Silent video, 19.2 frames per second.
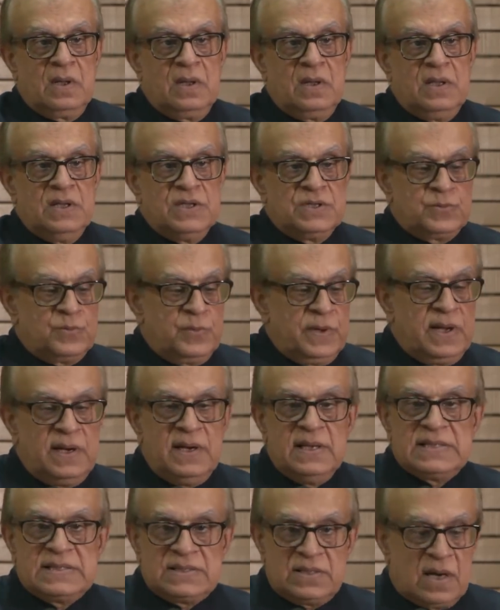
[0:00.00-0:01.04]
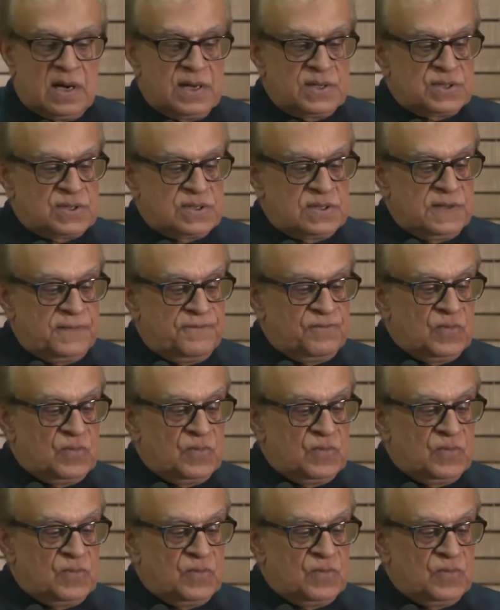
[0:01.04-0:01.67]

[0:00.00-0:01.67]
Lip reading: is where it starts.